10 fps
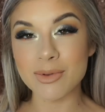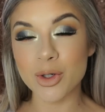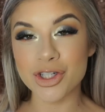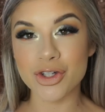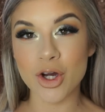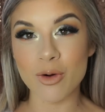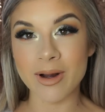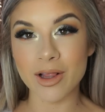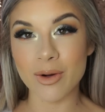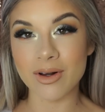I'm going to coat
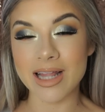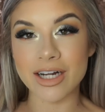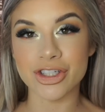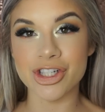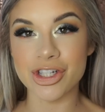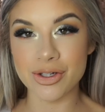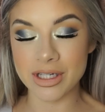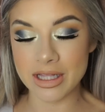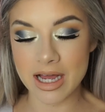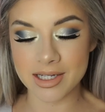my lower lashes
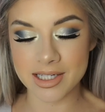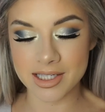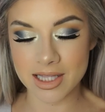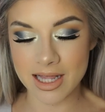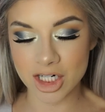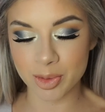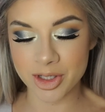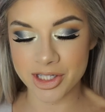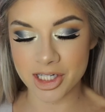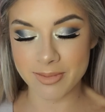using the Essence Lash
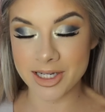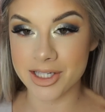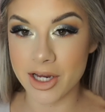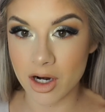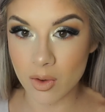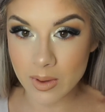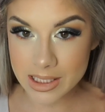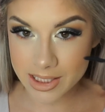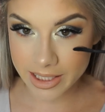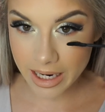Princess Mascara
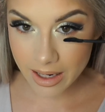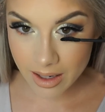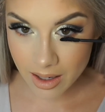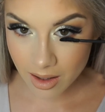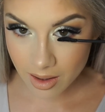once again.